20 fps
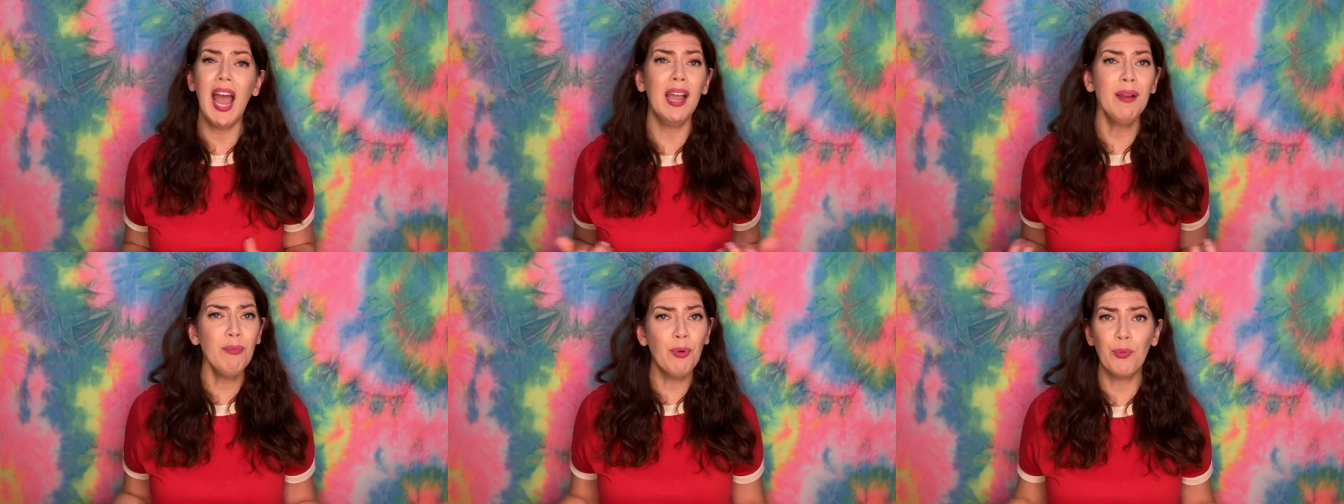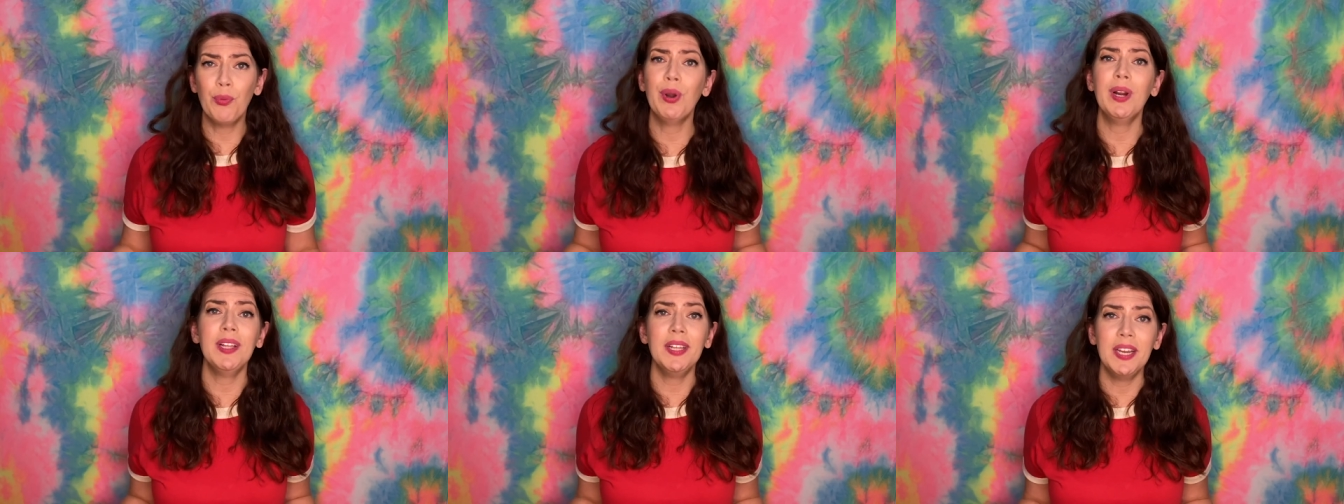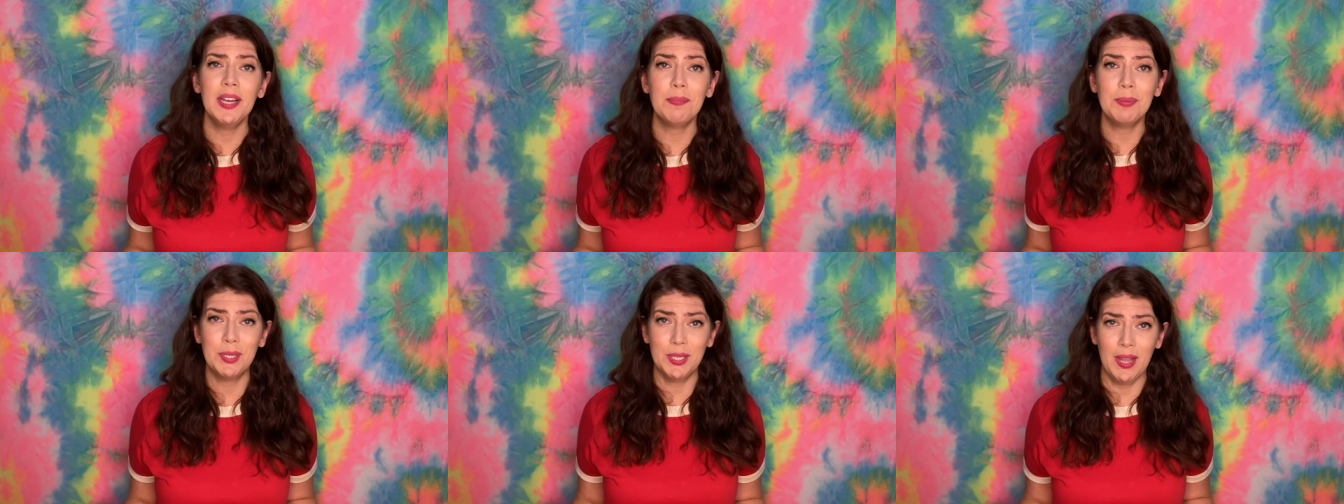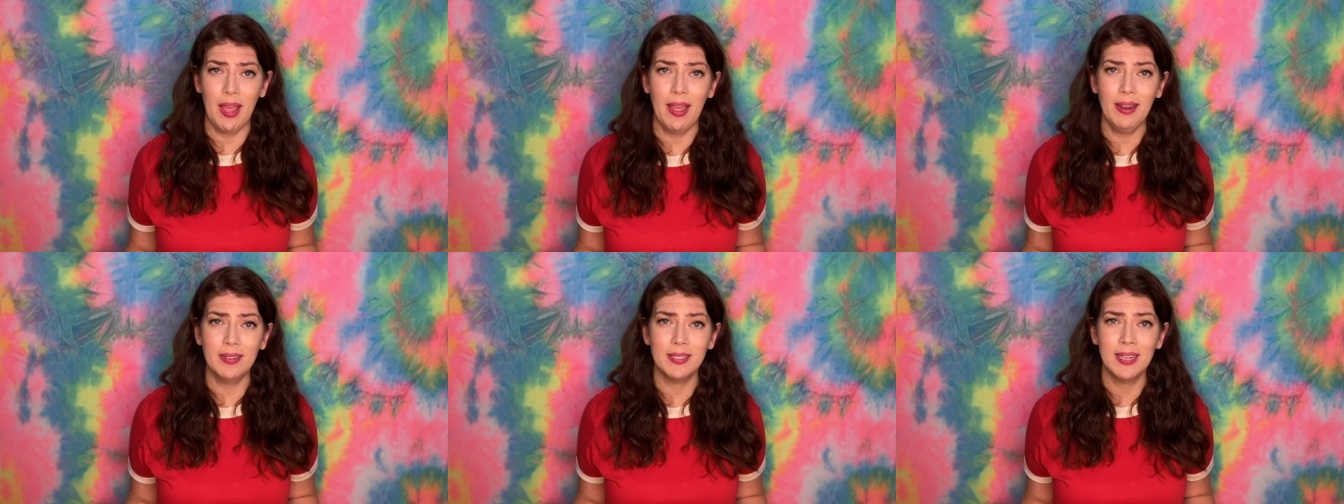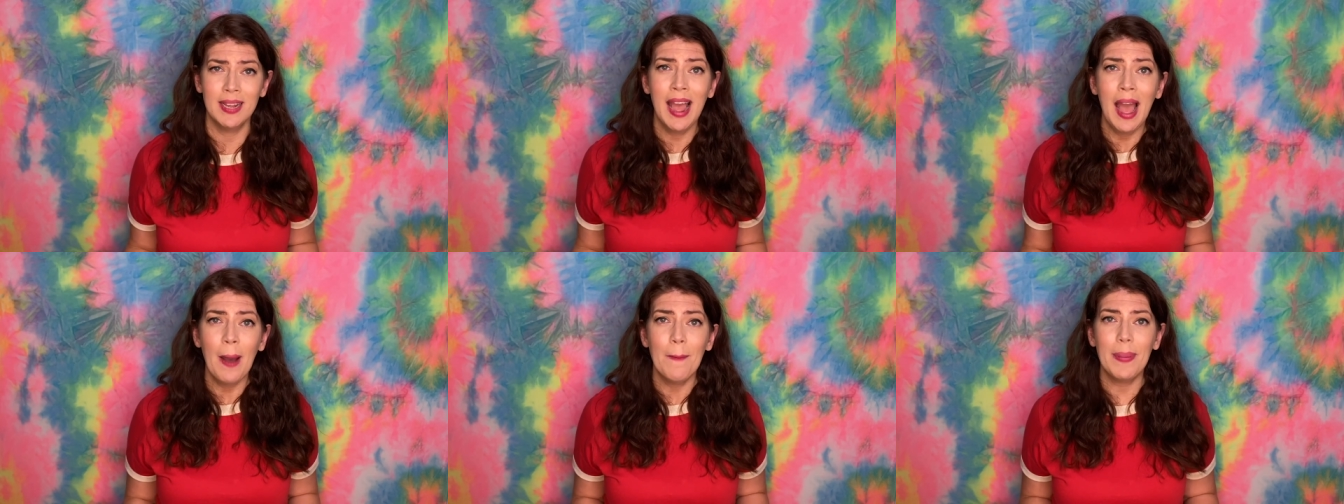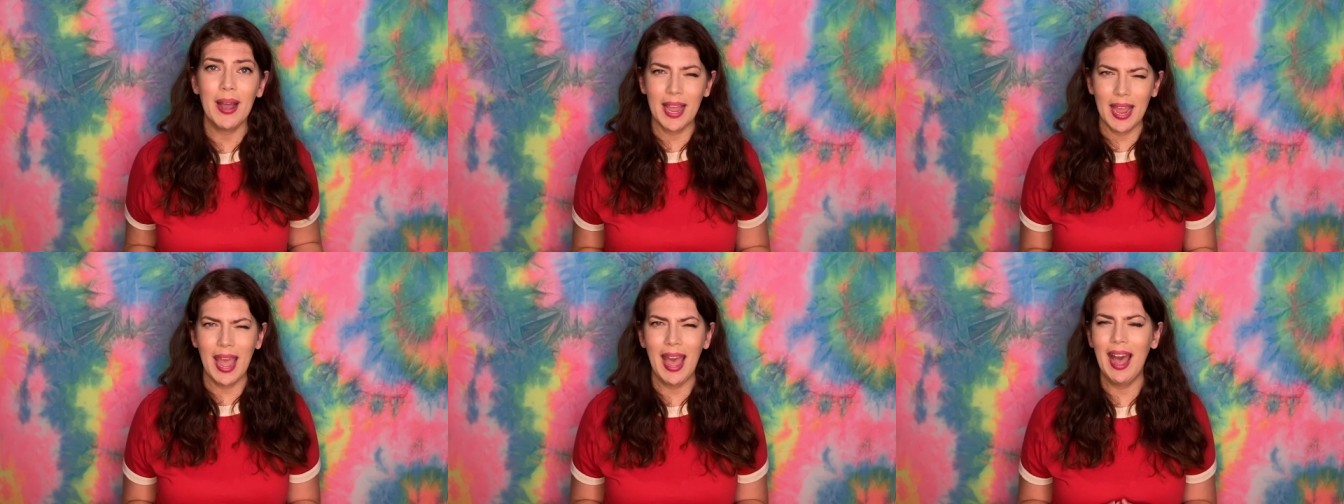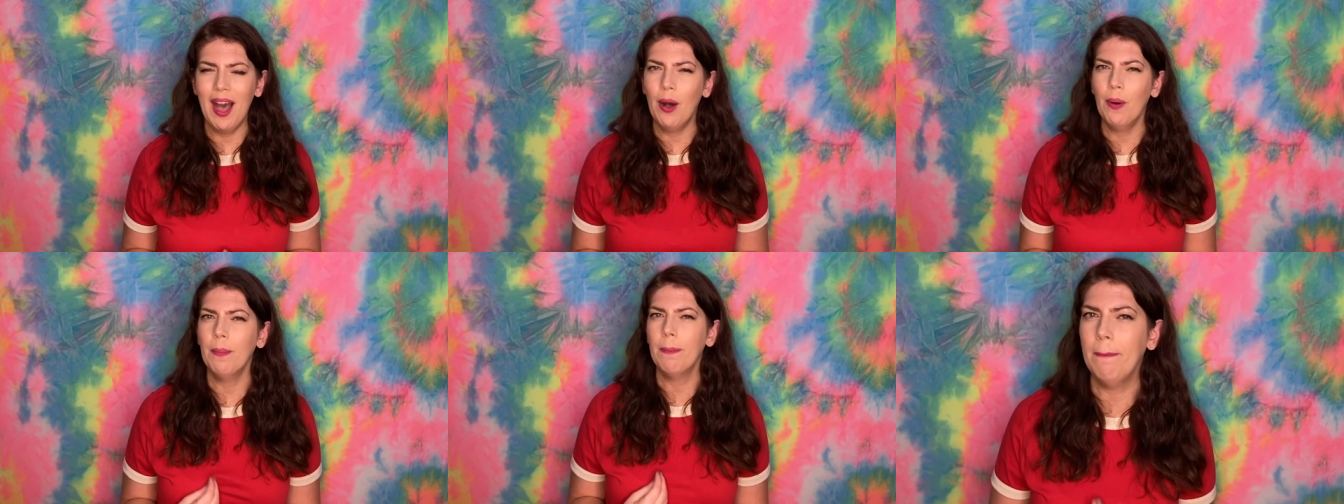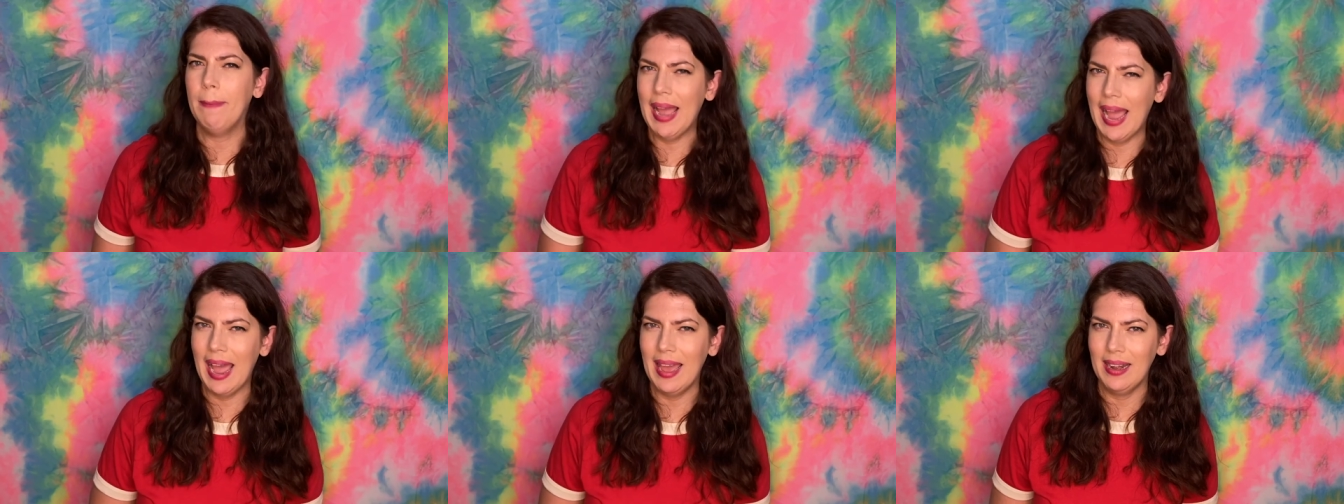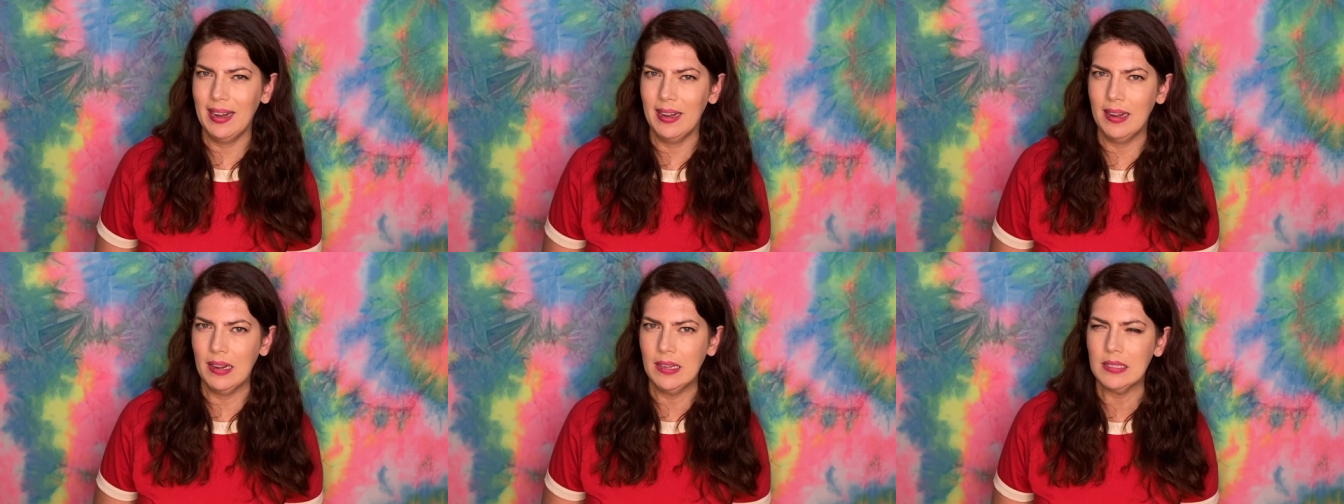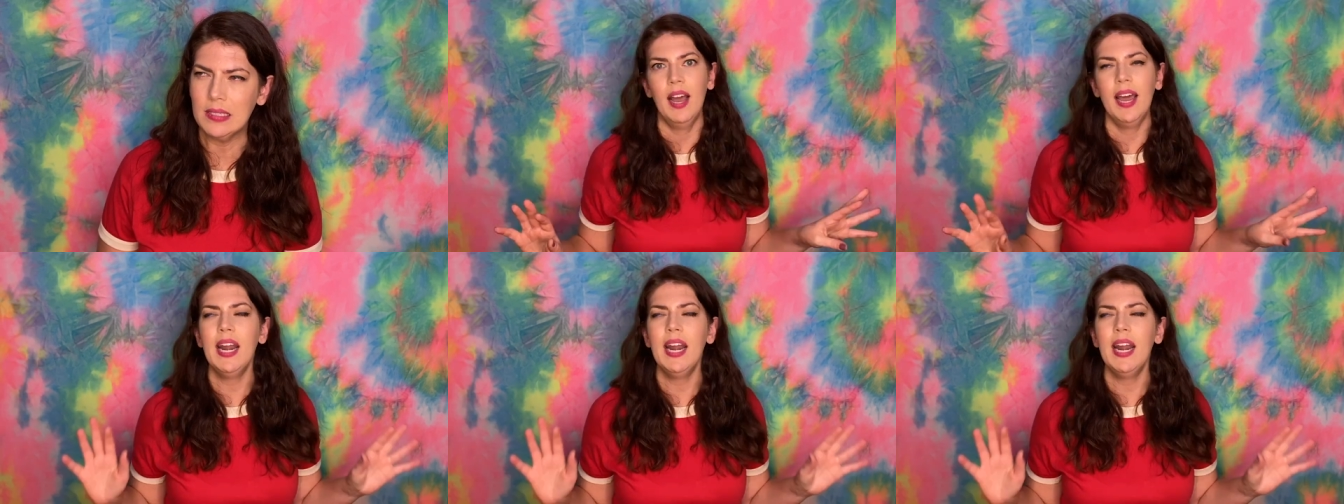I'm really upset by how bad it is,